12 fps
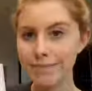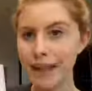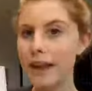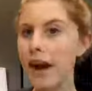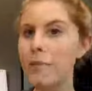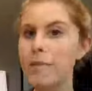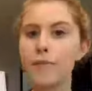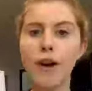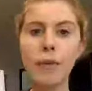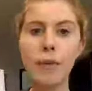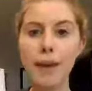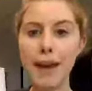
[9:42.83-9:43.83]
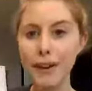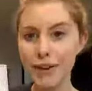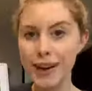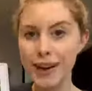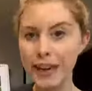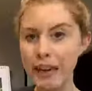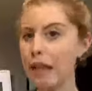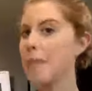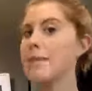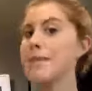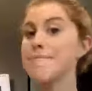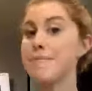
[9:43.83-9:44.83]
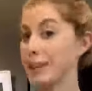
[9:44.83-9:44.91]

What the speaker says: They come from a Mediterranean climate.